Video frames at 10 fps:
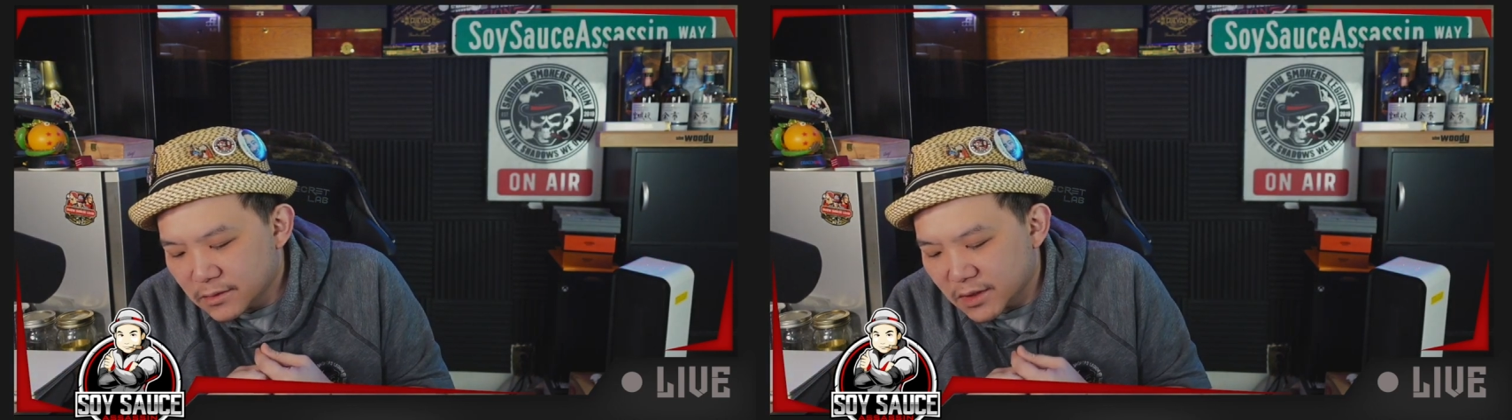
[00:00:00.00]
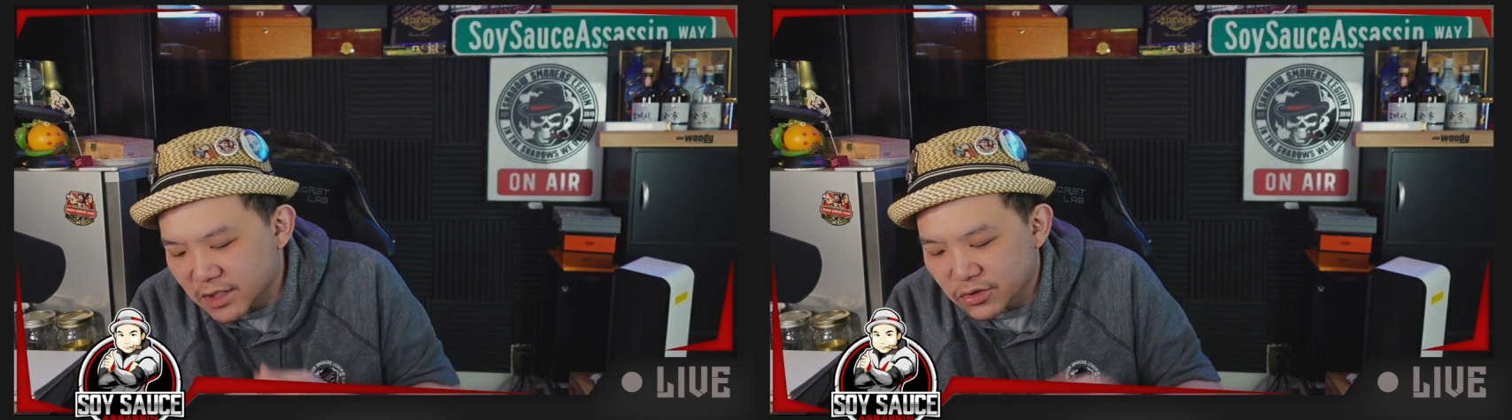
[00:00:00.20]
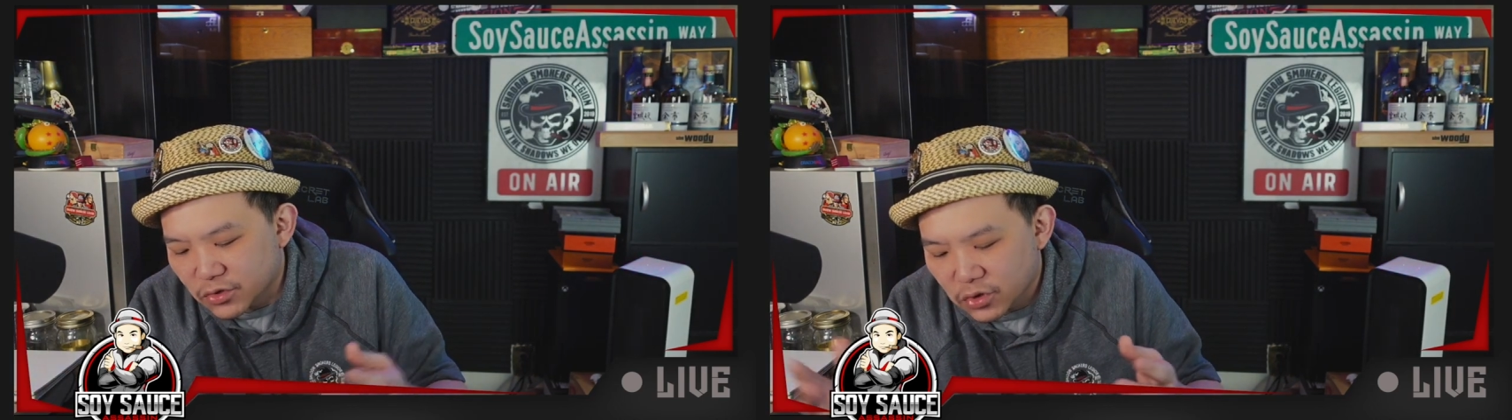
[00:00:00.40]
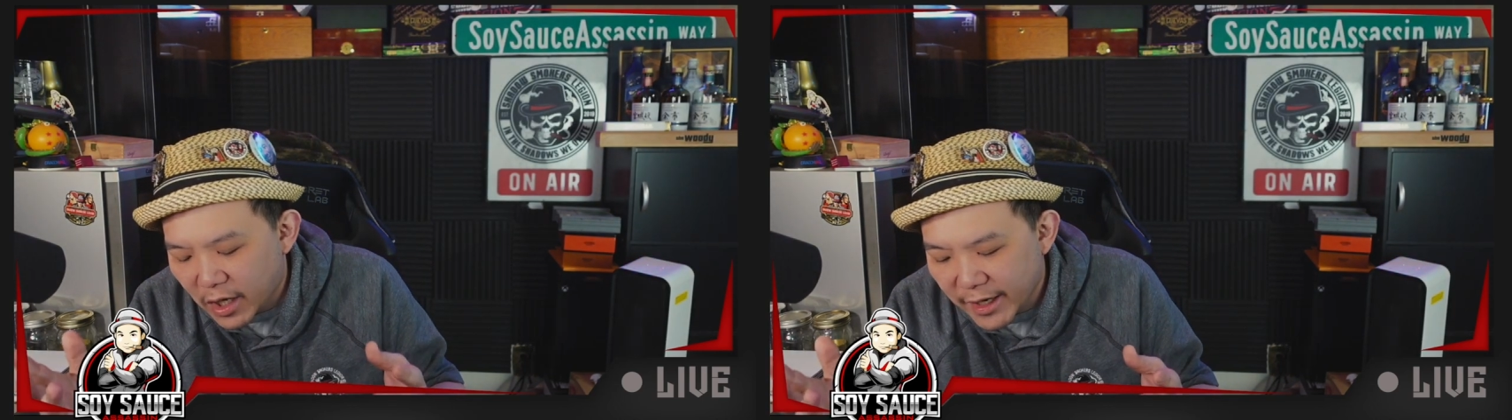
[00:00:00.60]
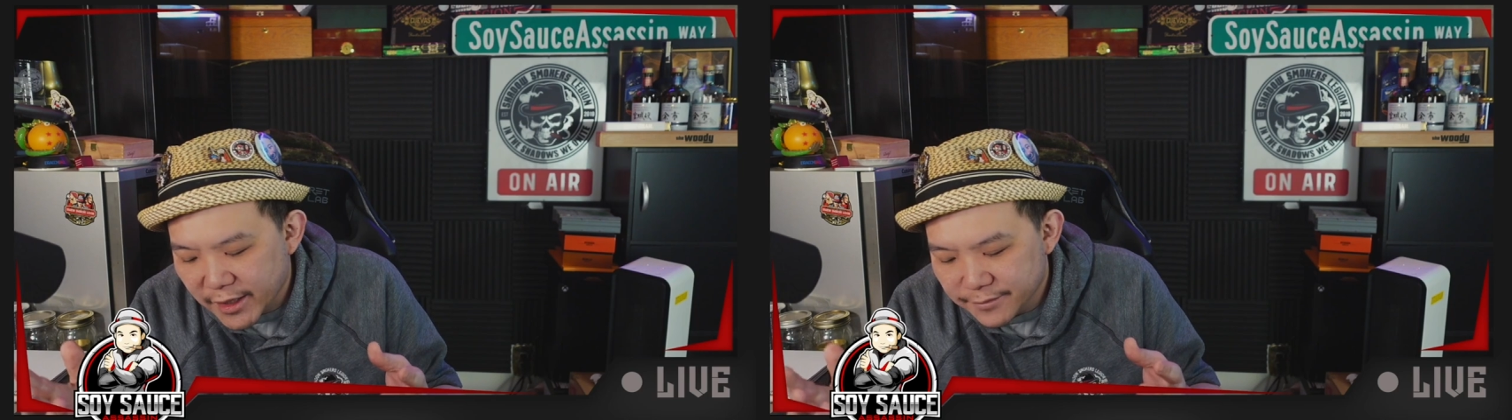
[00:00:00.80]
just to
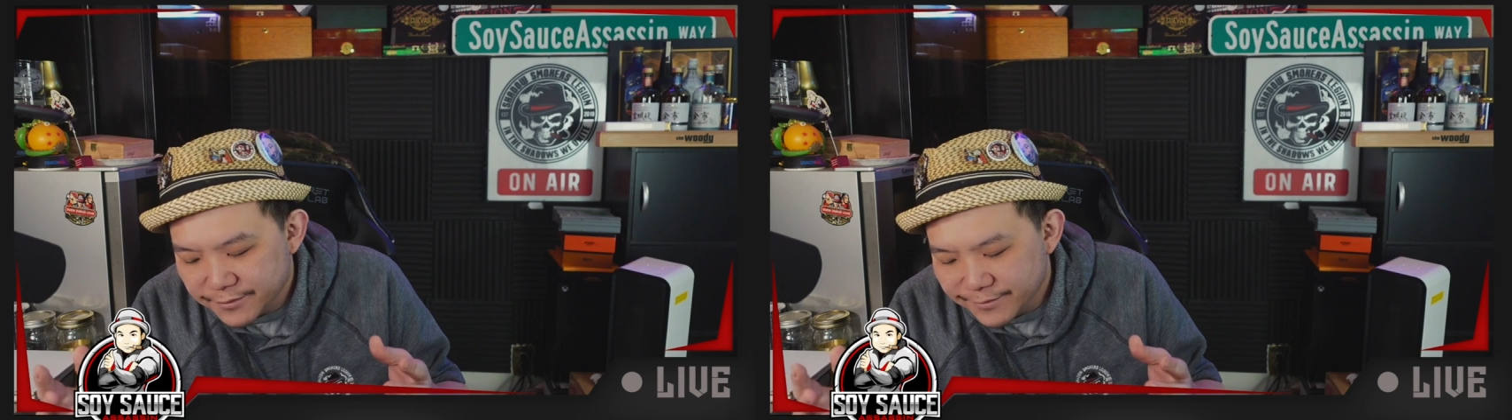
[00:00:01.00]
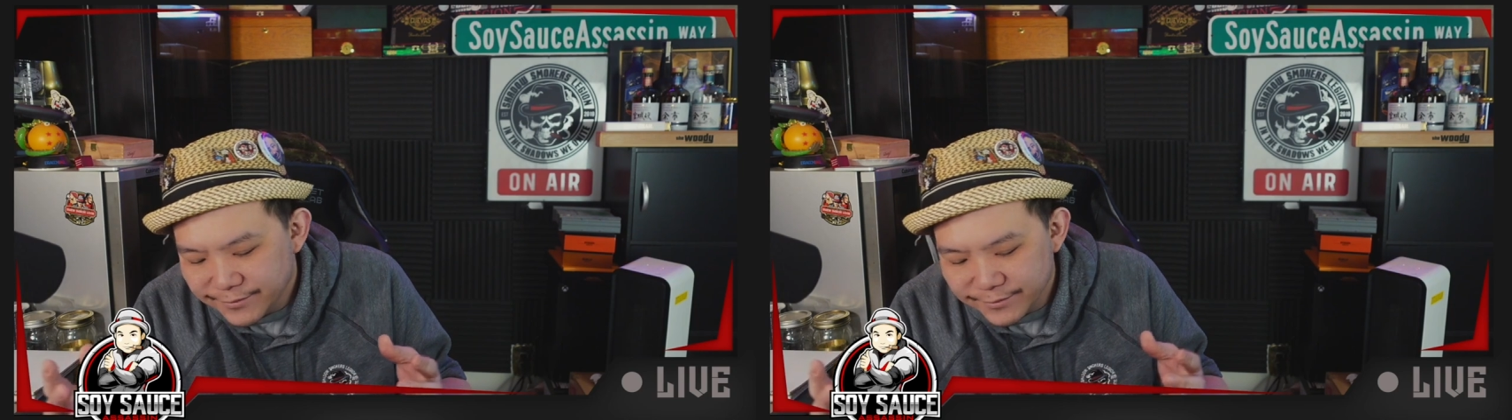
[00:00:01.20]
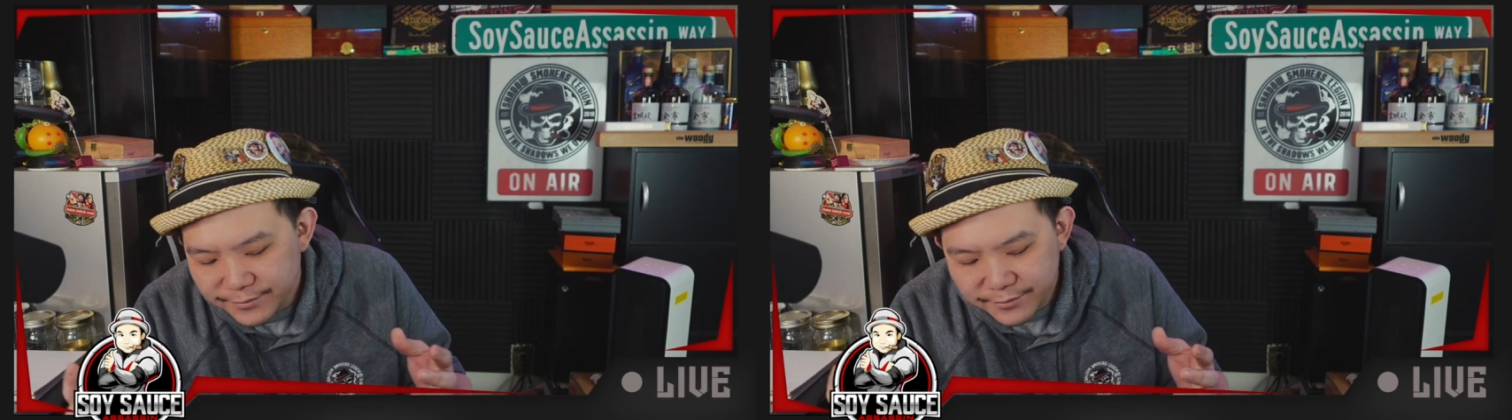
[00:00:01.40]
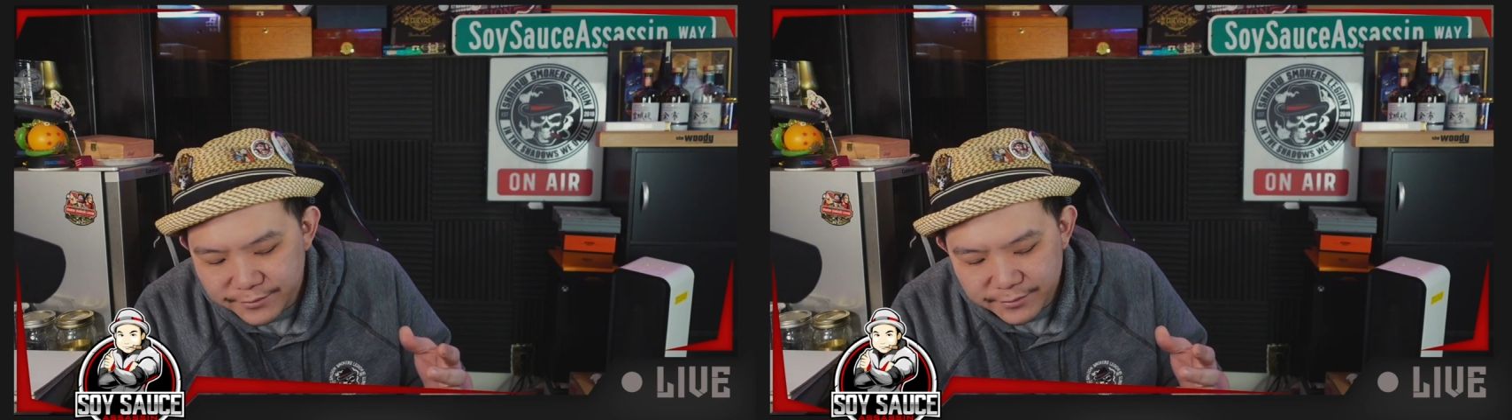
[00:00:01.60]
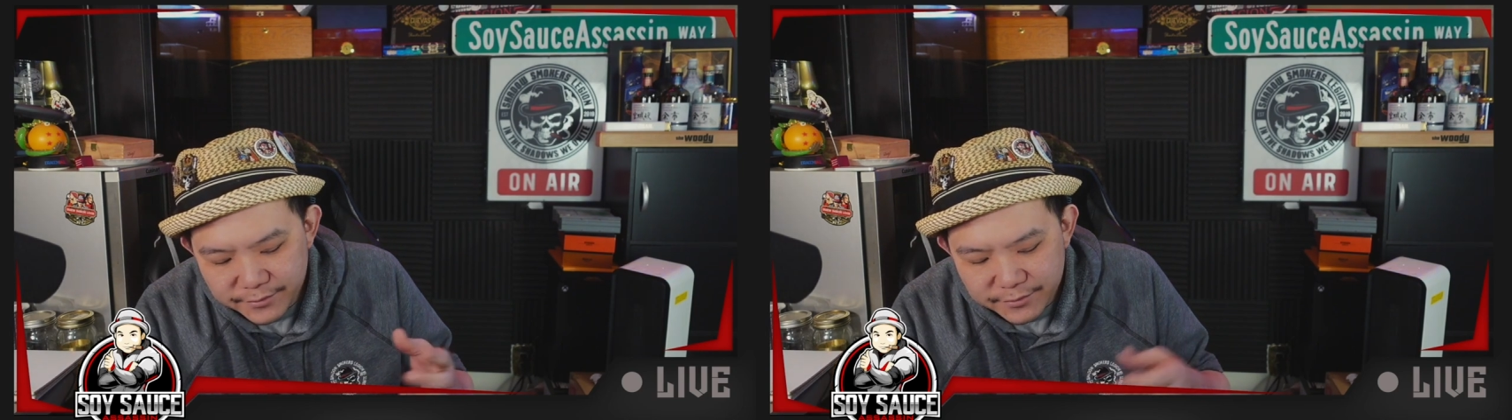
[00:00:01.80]
try it
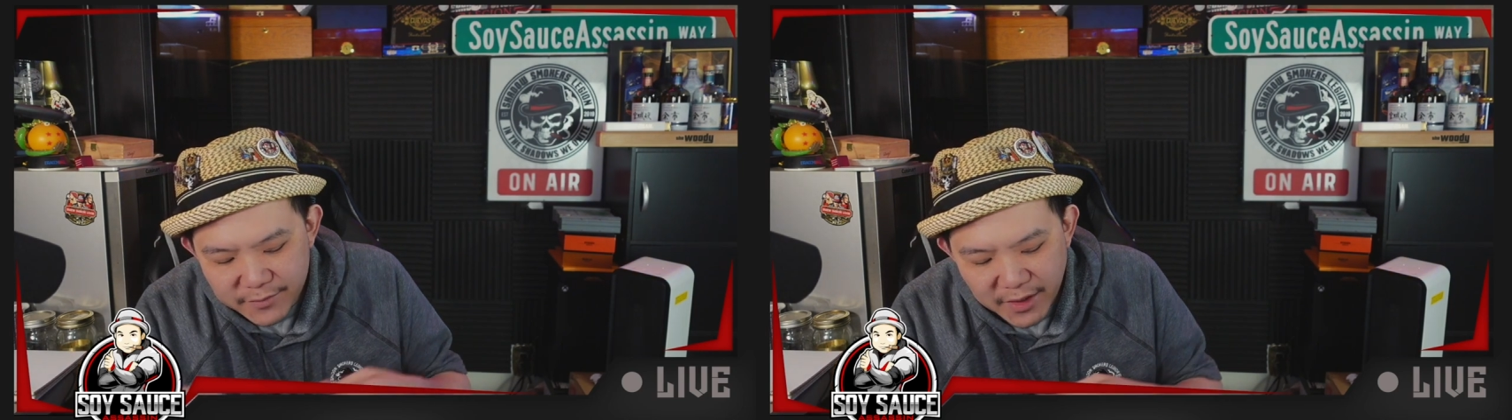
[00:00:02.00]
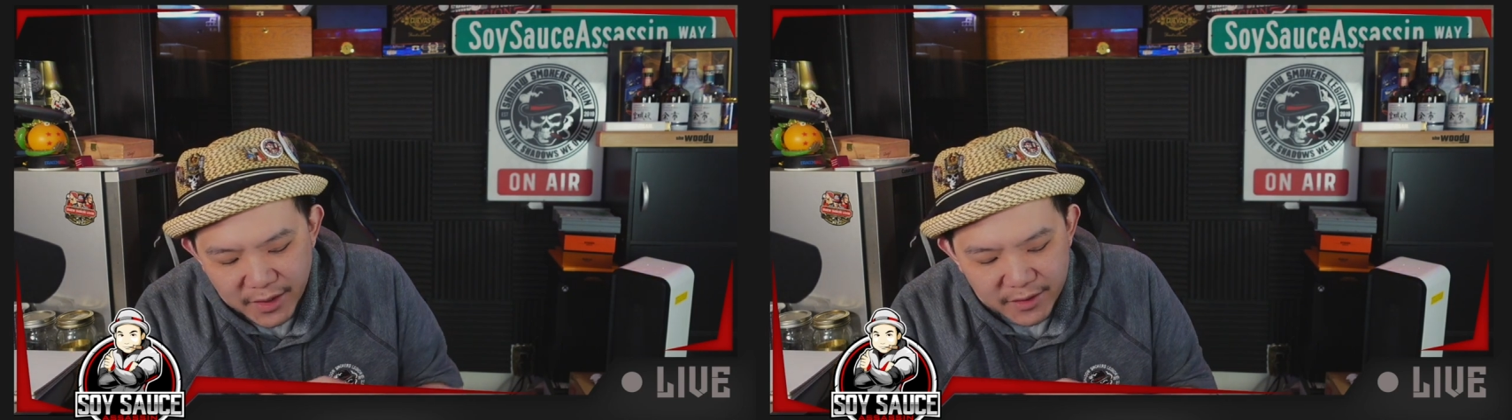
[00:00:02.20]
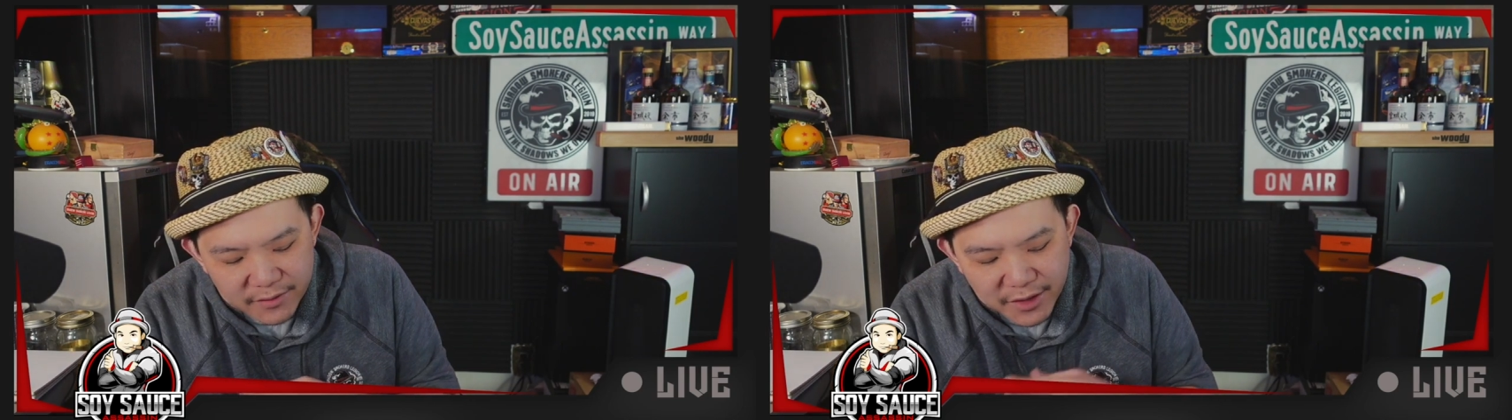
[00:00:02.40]
and